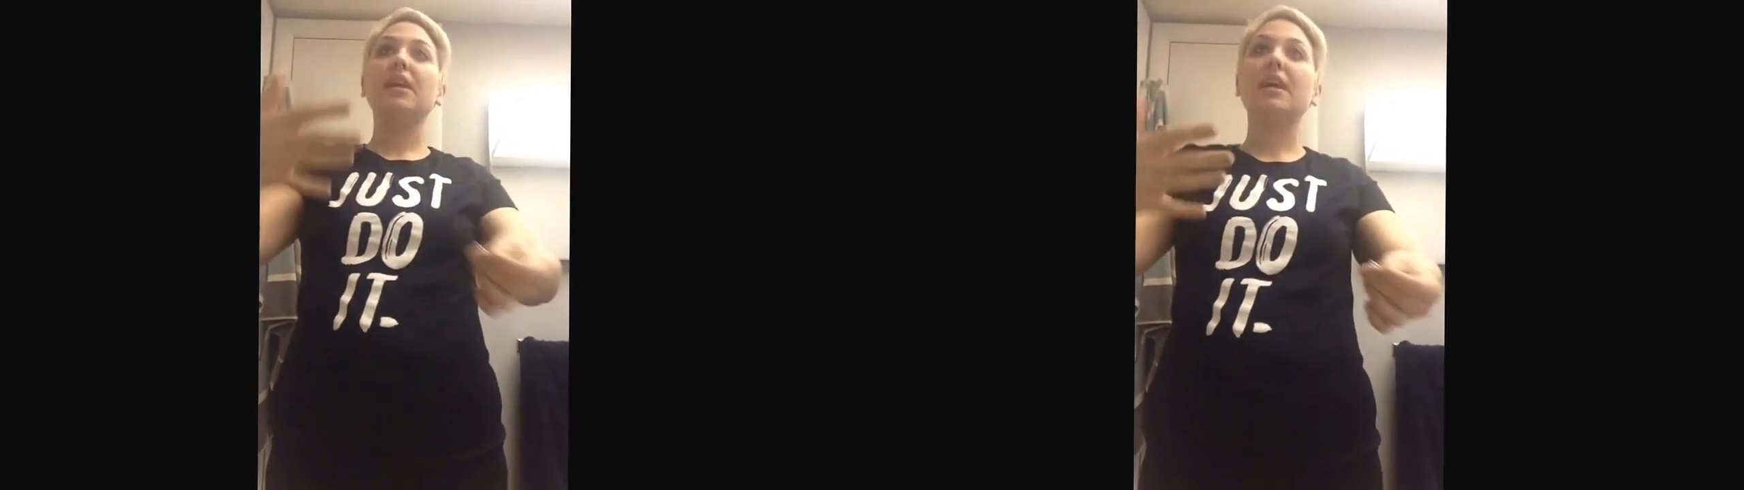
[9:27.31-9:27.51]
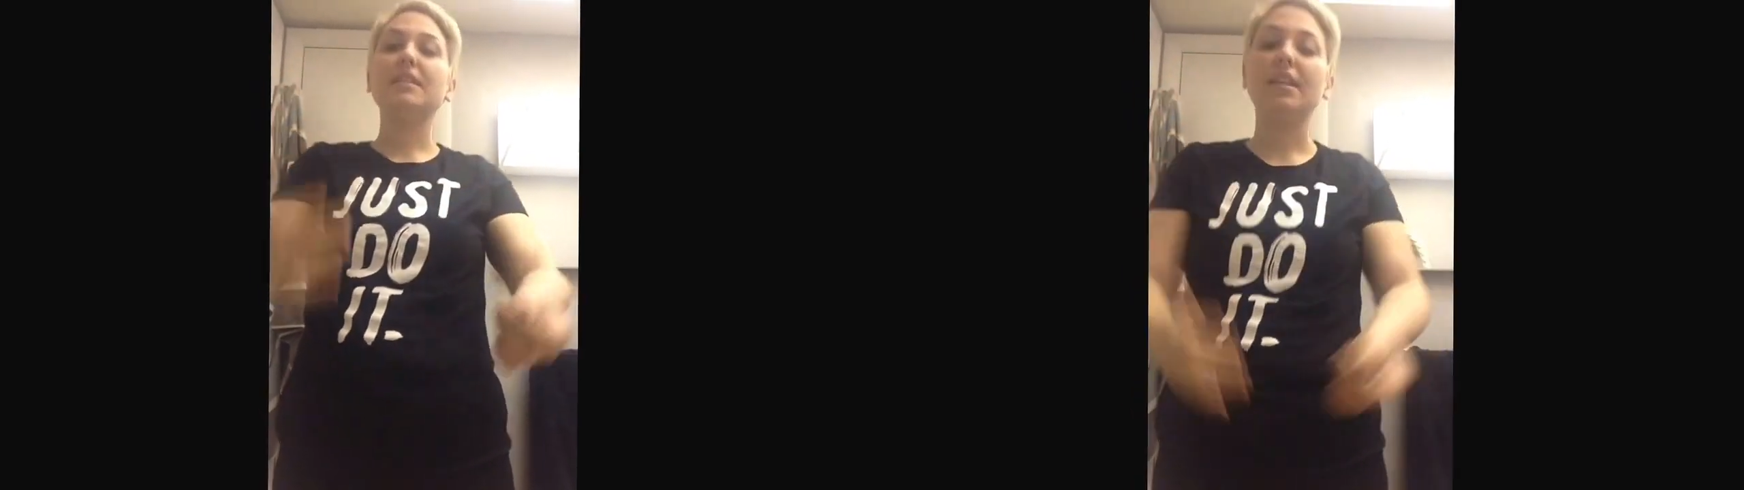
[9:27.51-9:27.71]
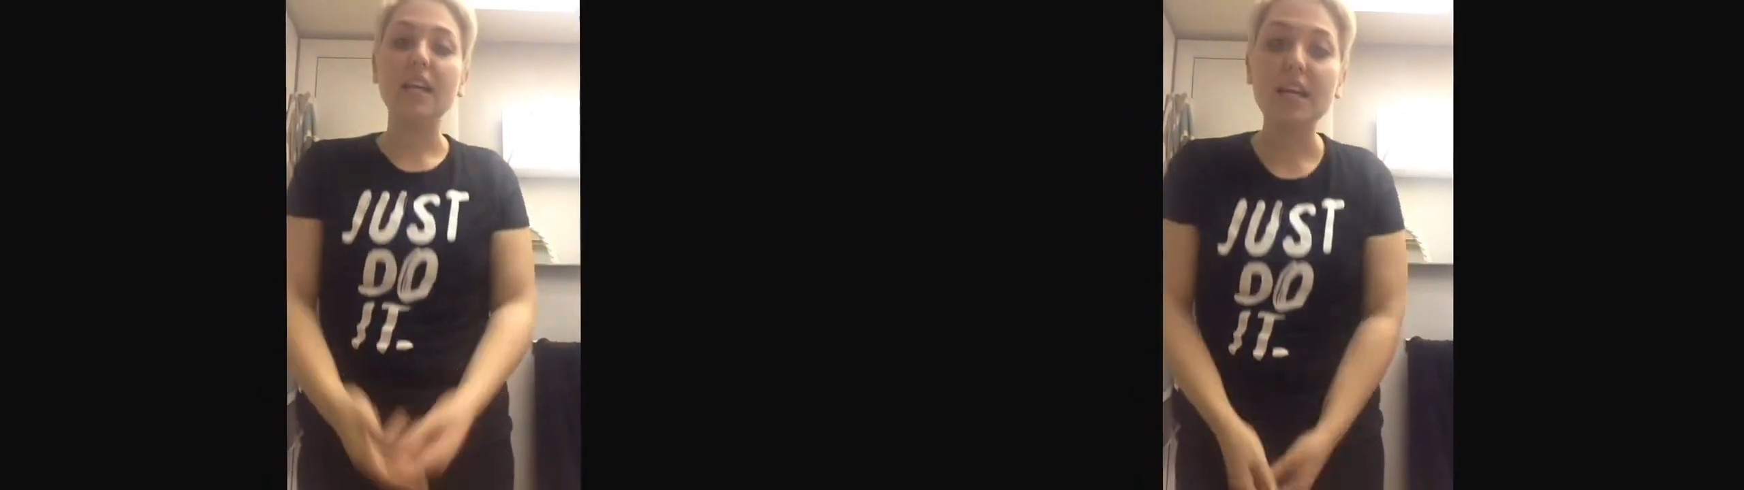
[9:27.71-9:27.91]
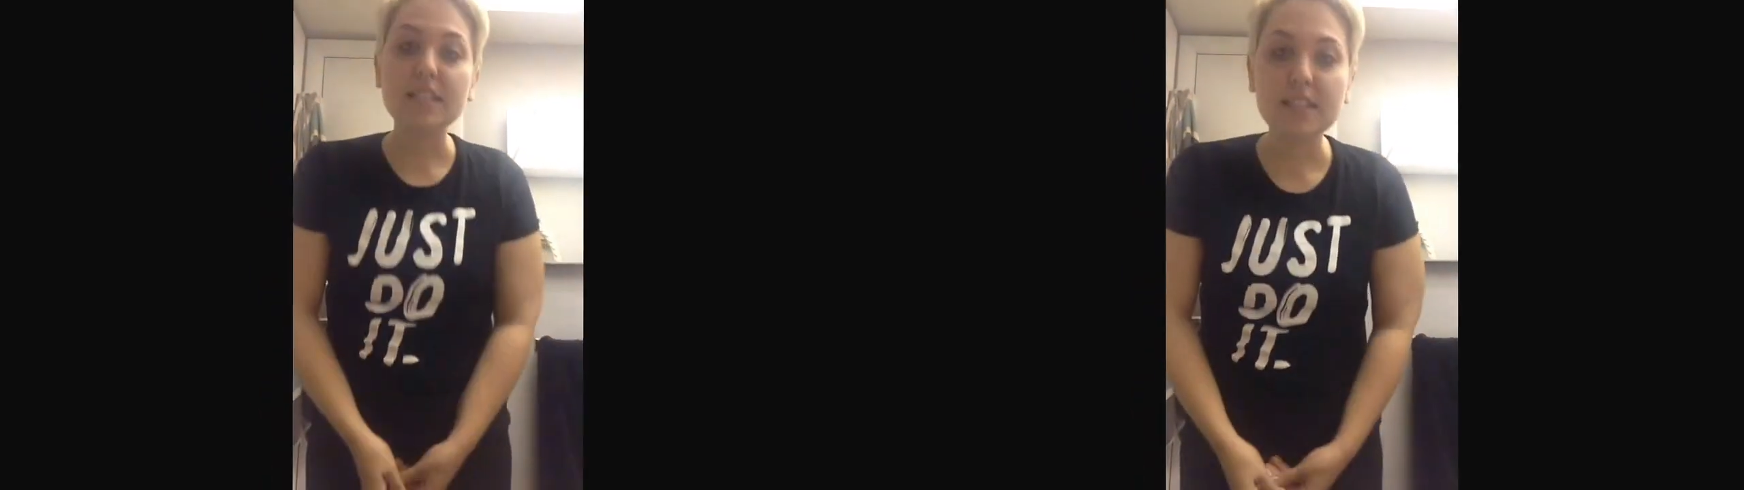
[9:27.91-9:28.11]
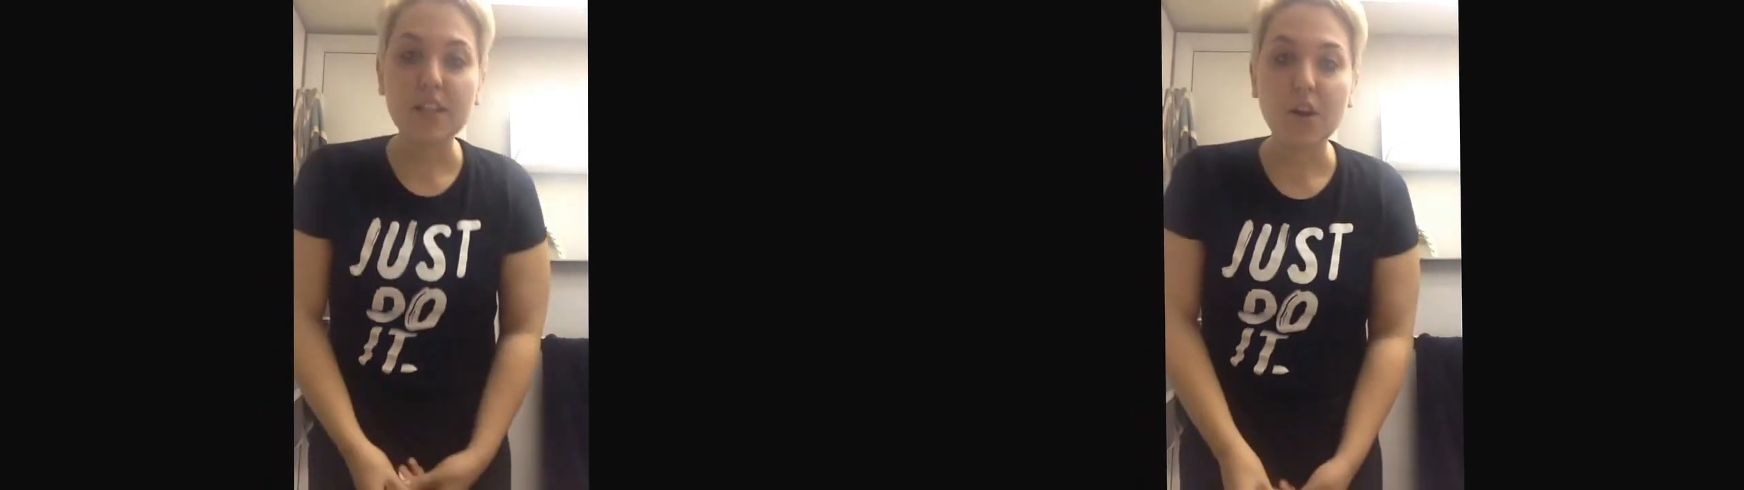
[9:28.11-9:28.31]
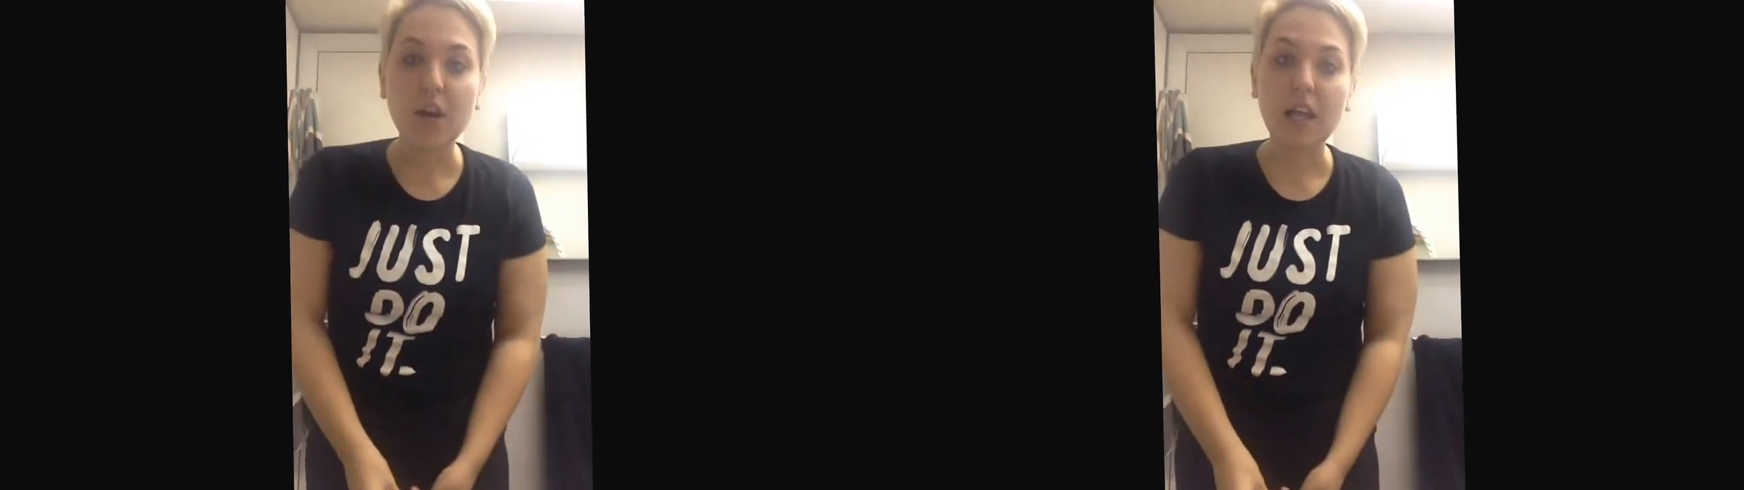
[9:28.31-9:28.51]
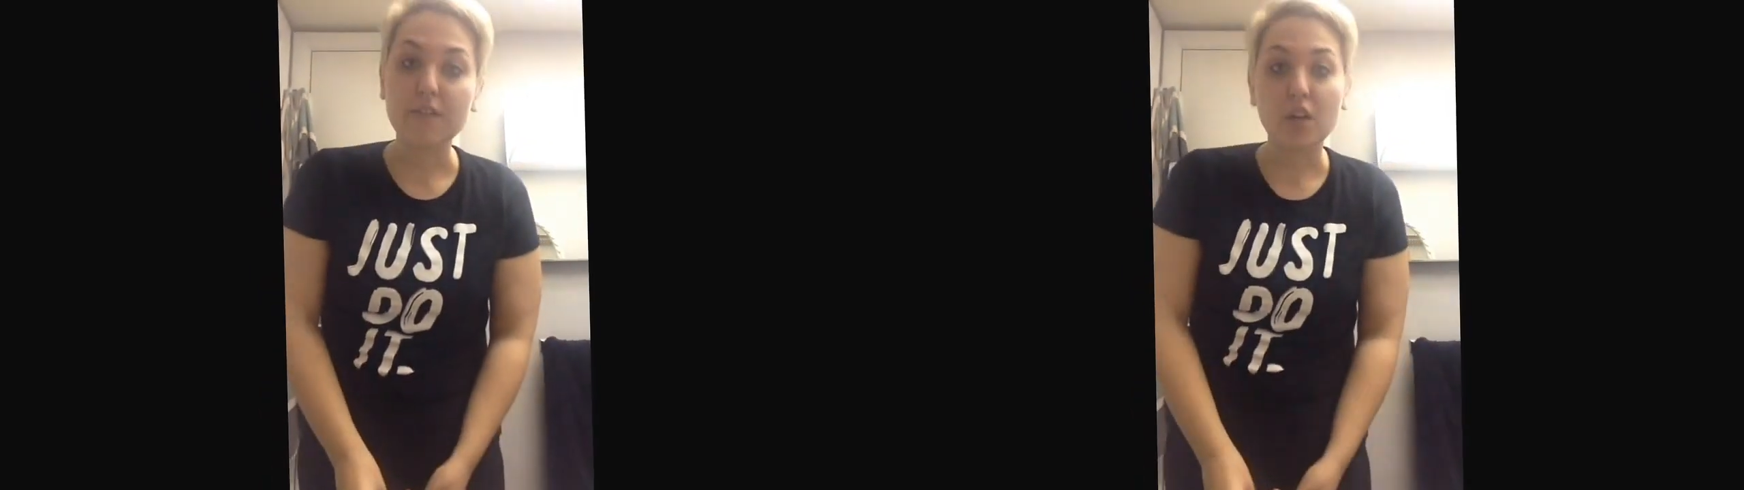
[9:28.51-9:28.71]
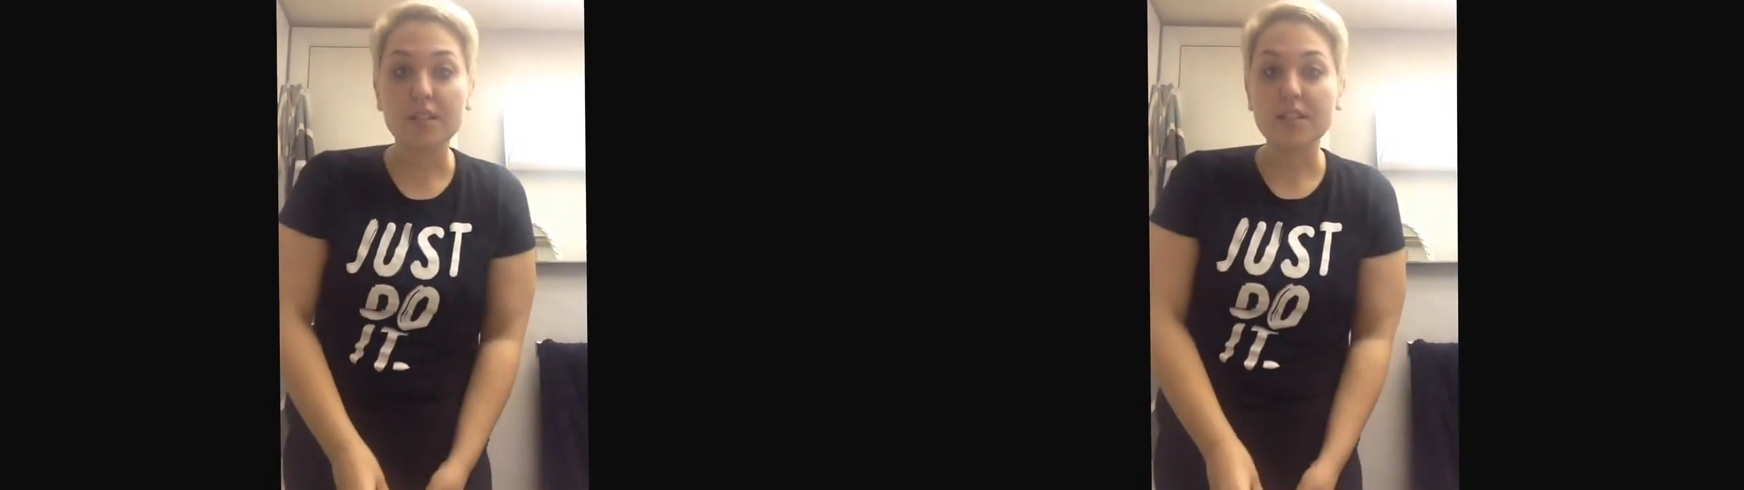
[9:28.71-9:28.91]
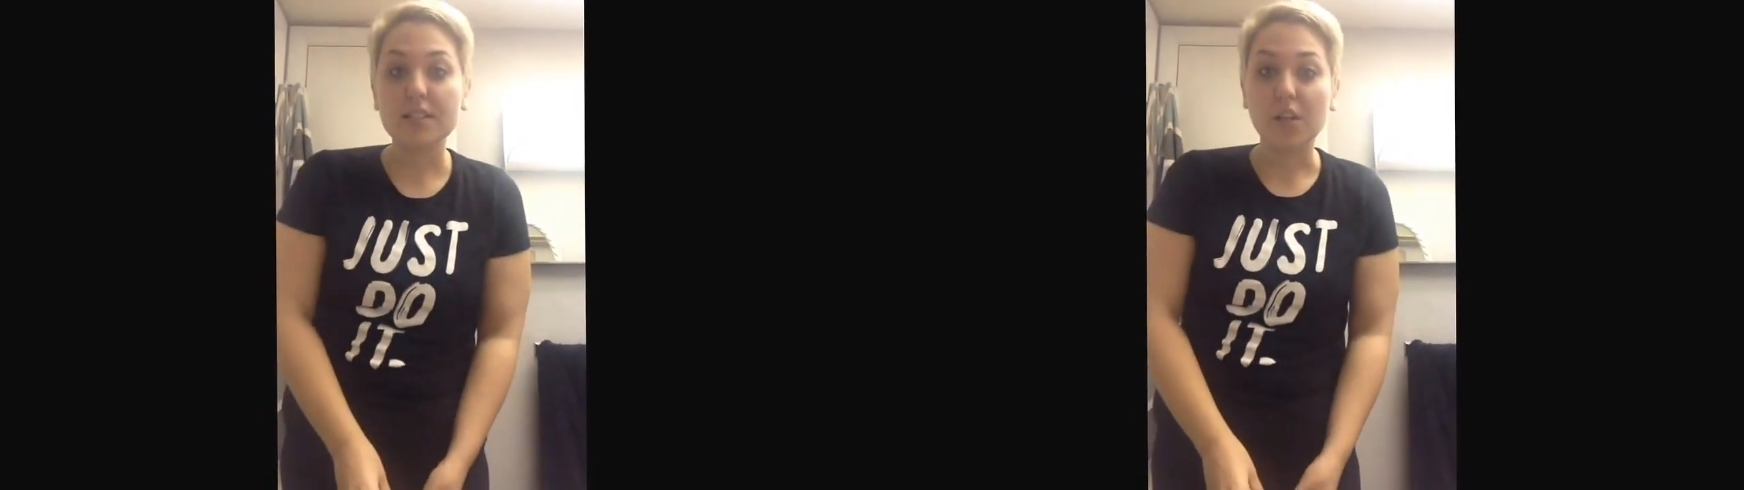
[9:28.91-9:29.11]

I said, yes, you know, I've lost